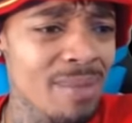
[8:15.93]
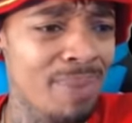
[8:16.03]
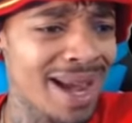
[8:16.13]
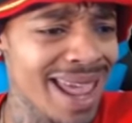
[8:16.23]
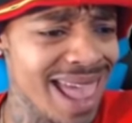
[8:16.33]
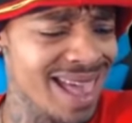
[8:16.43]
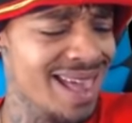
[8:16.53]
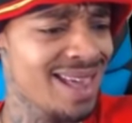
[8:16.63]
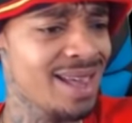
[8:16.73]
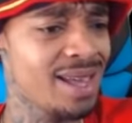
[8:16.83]
buddy?
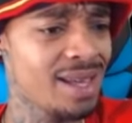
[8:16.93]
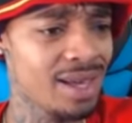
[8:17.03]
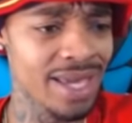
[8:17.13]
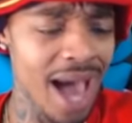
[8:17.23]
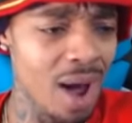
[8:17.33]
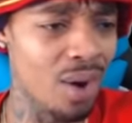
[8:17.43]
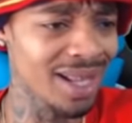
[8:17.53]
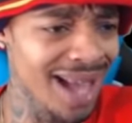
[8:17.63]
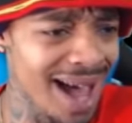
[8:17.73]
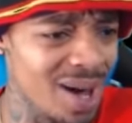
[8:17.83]
Yo,
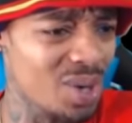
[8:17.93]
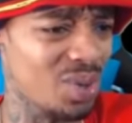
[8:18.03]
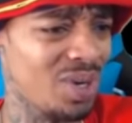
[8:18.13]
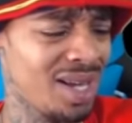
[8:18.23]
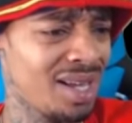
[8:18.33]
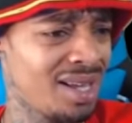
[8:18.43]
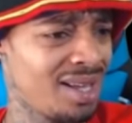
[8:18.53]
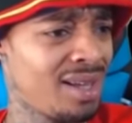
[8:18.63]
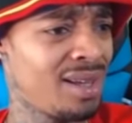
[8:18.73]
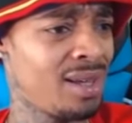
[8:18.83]
hello!
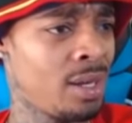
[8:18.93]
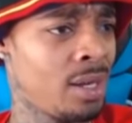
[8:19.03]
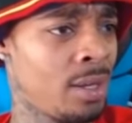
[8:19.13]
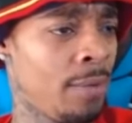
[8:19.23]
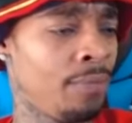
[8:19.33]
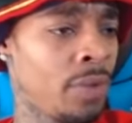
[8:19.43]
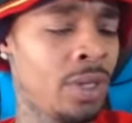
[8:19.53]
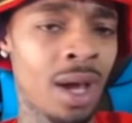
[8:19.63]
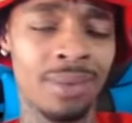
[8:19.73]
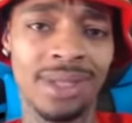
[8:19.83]
You know
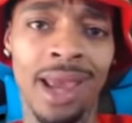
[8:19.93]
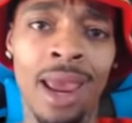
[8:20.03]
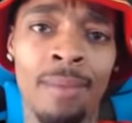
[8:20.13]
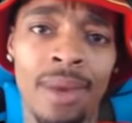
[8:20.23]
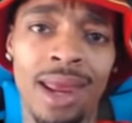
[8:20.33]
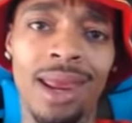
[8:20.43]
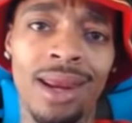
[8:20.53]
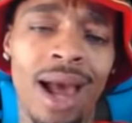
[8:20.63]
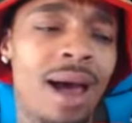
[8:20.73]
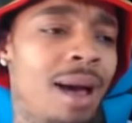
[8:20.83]
what I'm saying? you
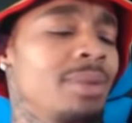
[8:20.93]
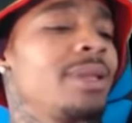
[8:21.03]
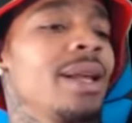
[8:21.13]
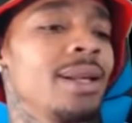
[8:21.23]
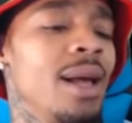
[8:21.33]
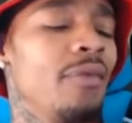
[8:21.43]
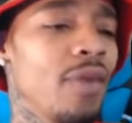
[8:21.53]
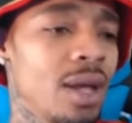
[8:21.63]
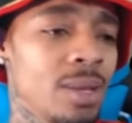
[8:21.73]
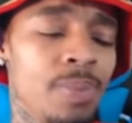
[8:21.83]
know, I'm sticking up for
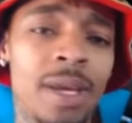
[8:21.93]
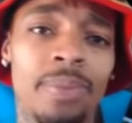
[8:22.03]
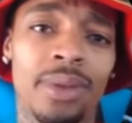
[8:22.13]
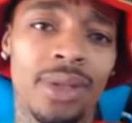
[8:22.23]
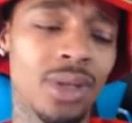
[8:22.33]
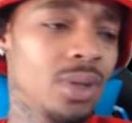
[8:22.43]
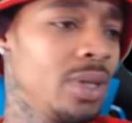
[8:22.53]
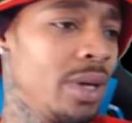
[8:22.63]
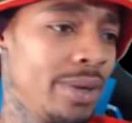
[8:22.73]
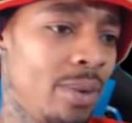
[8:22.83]
other people too. You
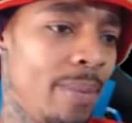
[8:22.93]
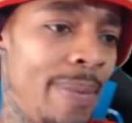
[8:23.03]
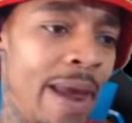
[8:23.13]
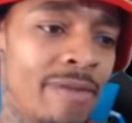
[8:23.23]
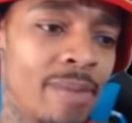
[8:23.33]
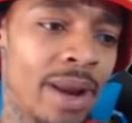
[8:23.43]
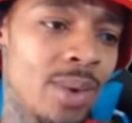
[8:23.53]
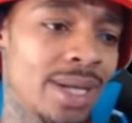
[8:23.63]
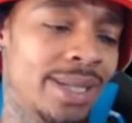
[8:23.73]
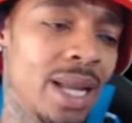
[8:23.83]
know, you everybody
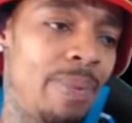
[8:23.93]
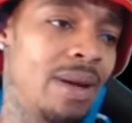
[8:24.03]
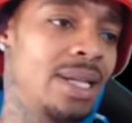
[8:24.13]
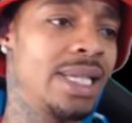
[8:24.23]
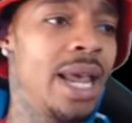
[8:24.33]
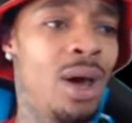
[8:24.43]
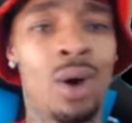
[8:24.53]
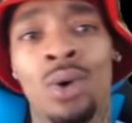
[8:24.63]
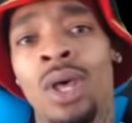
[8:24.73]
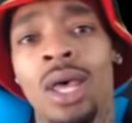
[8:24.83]
want to sit up here and say,
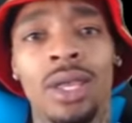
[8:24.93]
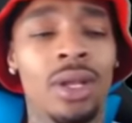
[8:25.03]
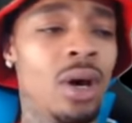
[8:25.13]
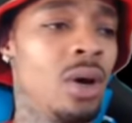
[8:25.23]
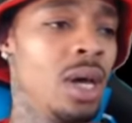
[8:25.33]
oh, you know,